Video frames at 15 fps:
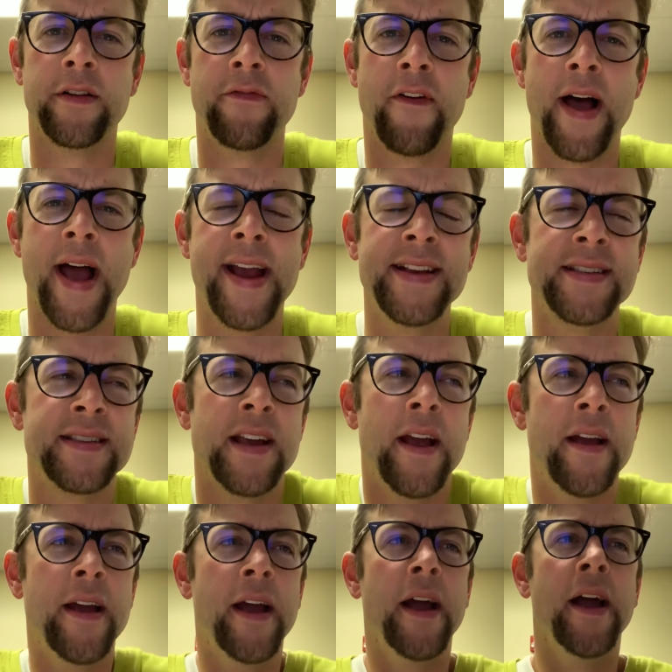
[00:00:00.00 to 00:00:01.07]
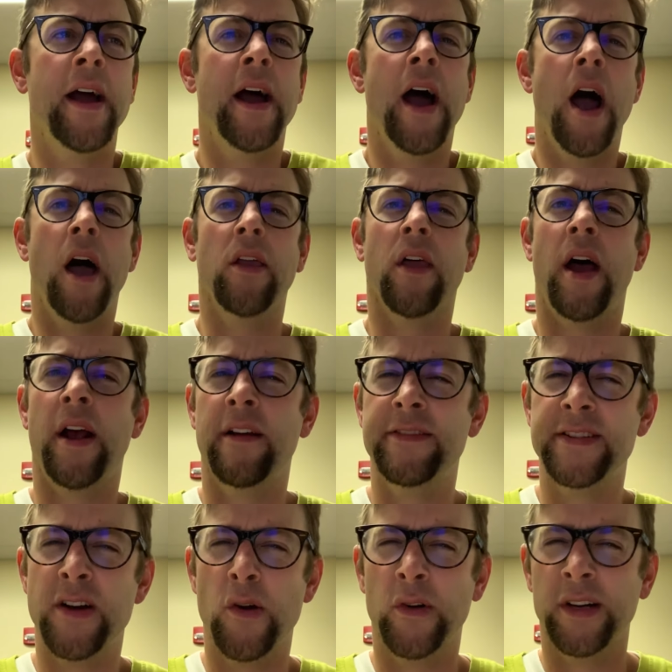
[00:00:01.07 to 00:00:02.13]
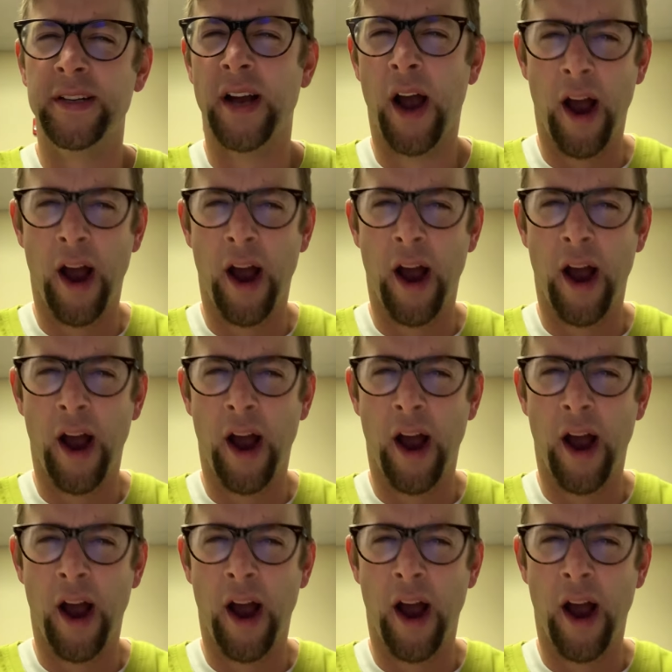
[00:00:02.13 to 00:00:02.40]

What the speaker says: device. A lot of schools